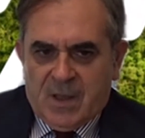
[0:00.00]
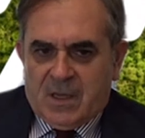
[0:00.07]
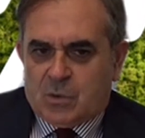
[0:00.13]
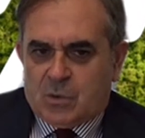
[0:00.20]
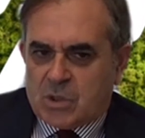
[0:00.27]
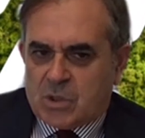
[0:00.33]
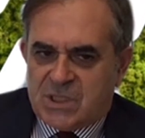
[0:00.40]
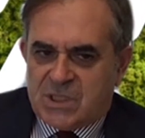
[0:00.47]

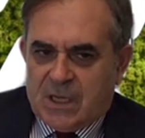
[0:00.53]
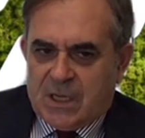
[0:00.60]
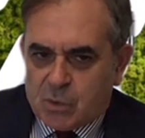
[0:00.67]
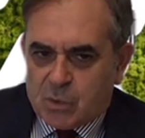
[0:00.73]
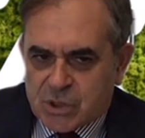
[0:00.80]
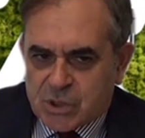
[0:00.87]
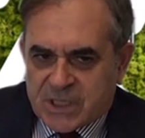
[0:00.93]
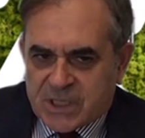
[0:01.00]
It was a
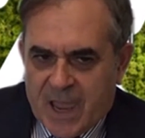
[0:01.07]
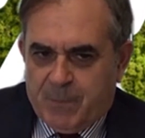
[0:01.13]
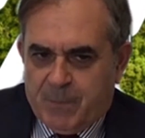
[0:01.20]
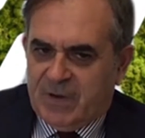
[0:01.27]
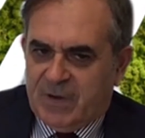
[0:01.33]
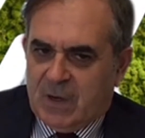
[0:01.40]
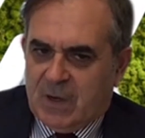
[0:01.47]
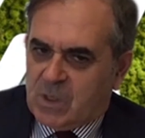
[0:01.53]
second step
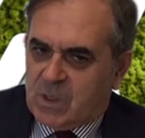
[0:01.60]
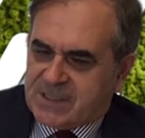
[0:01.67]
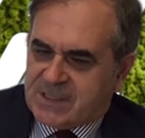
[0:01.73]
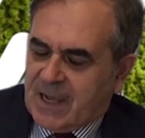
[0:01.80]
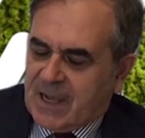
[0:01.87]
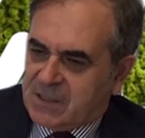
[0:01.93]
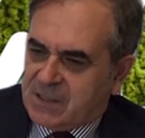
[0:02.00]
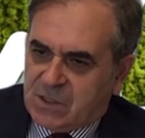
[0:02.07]
of our
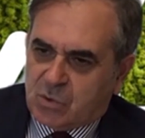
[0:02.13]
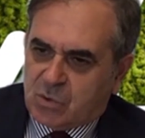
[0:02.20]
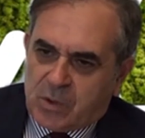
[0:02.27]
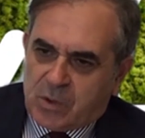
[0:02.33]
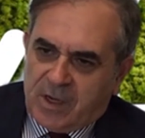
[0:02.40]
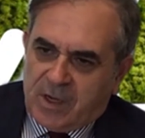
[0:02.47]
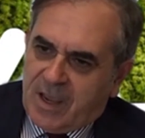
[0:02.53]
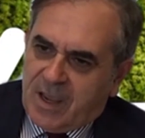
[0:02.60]
strategy to
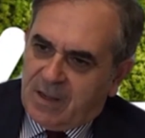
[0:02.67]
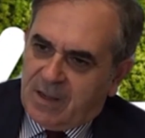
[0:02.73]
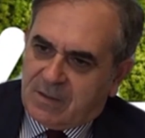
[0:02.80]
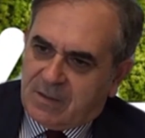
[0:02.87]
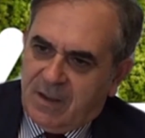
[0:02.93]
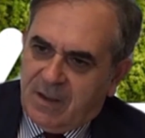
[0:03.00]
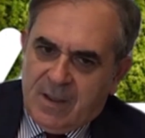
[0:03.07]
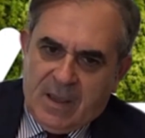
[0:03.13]

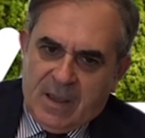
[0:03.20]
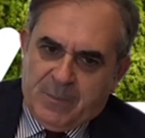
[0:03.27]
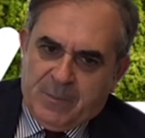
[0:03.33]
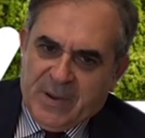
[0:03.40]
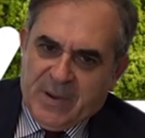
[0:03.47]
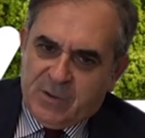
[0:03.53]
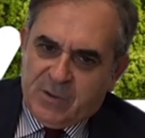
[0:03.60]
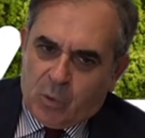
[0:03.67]
create a
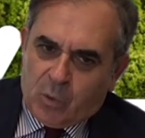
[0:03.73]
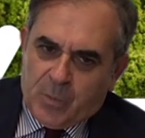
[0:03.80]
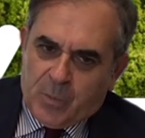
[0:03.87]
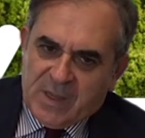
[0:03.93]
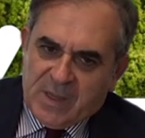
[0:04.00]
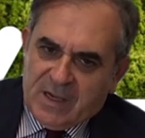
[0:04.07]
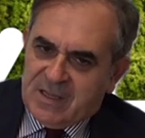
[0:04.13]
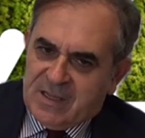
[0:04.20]

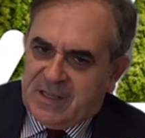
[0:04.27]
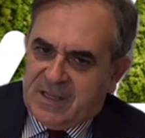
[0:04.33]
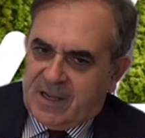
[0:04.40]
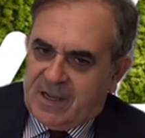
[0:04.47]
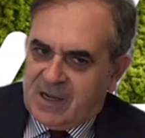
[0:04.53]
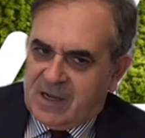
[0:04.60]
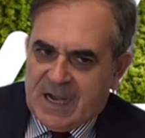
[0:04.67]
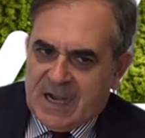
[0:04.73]
pan-European leader
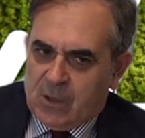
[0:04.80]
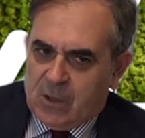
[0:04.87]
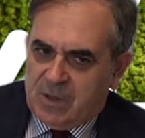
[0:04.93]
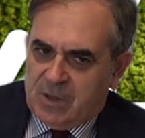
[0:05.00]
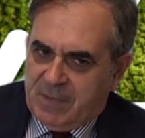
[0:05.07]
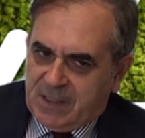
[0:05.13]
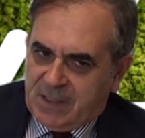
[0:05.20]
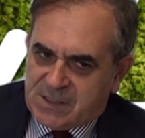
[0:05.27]
in cloud
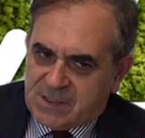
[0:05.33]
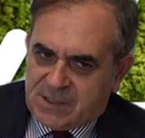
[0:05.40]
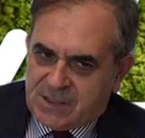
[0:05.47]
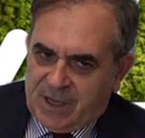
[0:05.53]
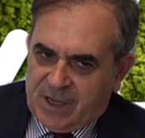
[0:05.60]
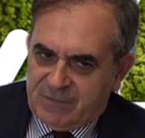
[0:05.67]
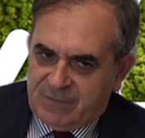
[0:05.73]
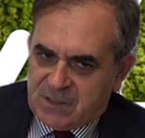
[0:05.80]
and managed
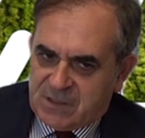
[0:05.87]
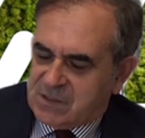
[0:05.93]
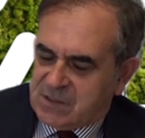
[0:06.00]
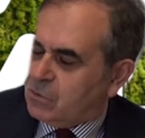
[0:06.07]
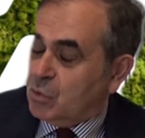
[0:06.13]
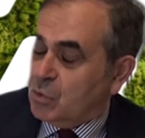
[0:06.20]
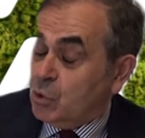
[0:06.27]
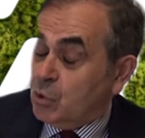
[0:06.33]
services.
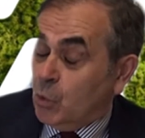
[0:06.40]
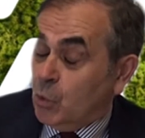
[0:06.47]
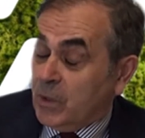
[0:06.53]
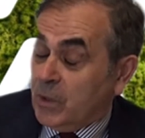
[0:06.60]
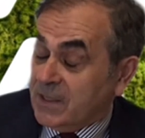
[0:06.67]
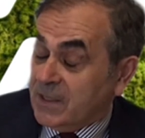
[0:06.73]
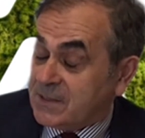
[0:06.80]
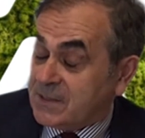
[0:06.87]
The two
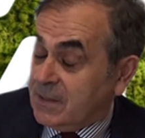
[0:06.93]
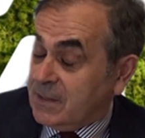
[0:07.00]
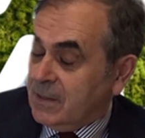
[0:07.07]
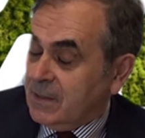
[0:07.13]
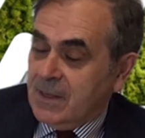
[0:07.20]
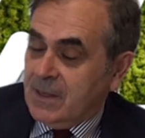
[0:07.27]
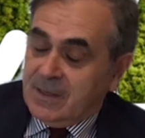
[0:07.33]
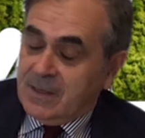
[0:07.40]
units,
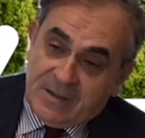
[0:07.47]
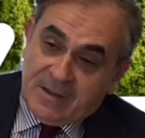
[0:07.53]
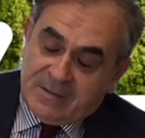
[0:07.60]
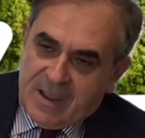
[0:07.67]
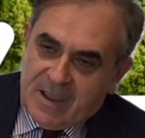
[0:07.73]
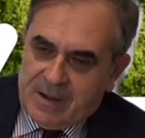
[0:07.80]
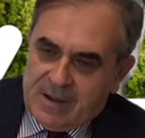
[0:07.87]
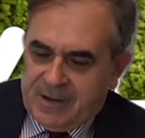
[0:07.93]
the
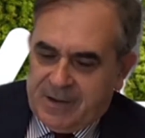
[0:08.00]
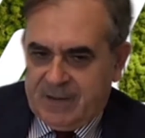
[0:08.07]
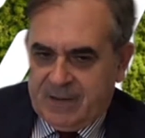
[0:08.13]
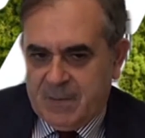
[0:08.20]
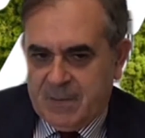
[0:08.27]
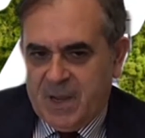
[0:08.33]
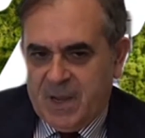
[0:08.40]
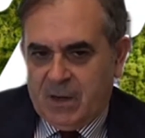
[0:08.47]
Italian
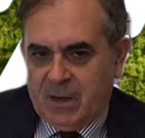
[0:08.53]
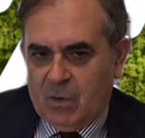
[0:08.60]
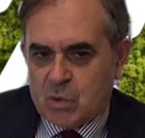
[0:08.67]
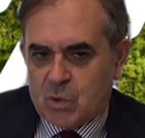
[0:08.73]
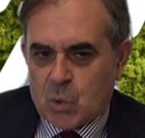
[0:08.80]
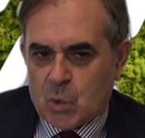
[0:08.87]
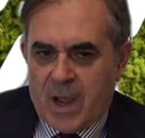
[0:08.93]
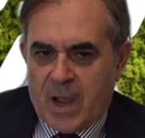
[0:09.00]
and the
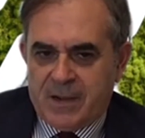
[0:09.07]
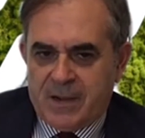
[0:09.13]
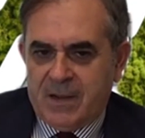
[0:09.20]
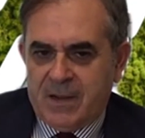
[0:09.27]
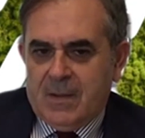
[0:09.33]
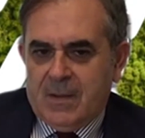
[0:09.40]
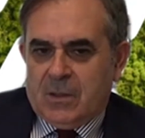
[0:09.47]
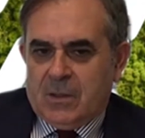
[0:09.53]
Benelux
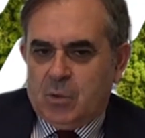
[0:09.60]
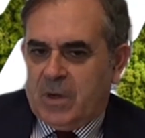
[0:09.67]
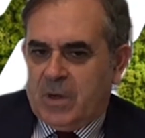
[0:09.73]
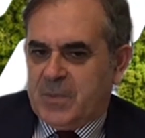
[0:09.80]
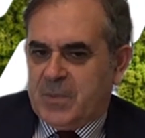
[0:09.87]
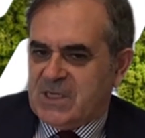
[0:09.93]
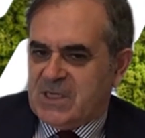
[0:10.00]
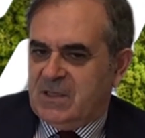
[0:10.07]
one, do
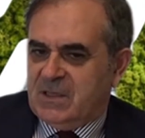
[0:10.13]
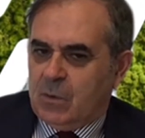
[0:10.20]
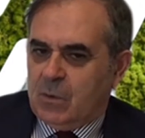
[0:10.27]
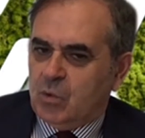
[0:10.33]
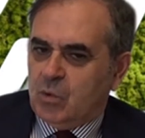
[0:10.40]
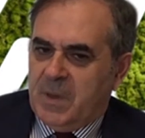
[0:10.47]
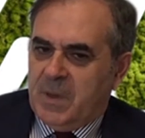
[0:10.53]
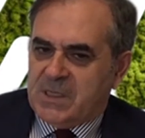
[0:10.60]
represent a
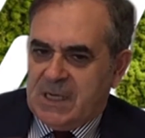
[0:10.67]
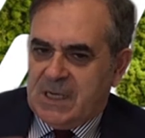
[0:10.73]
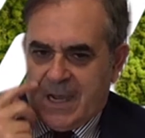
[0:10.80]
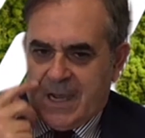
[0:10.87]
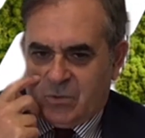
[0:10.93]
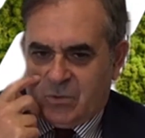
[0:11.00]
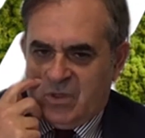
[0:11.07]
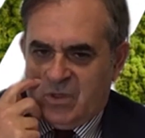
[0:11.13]
good
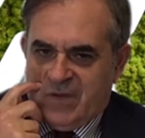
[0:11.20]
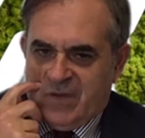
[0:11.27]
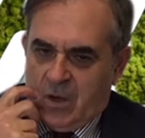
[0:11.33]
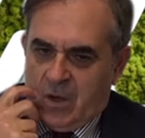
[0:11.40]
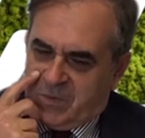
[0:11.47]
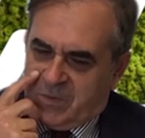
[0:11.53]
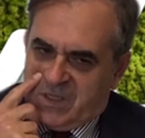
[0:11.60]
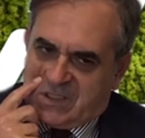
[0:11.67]
baseline to
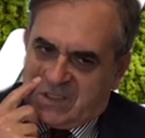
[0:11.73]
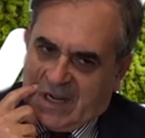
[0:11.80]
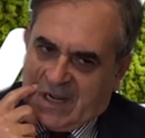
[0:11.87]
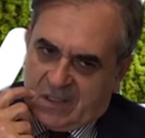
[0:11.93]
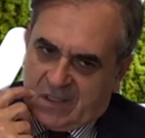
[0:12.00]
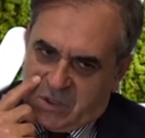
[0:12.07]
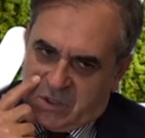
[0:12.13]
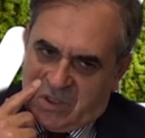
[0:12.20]
develop this
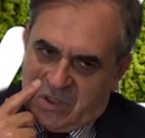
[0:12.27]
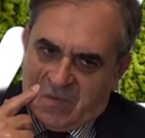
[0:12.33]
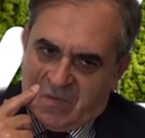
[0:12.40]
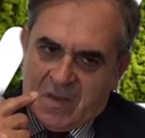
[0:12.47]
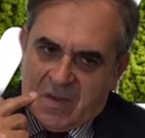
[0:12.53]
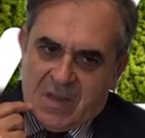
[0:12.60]
strategy.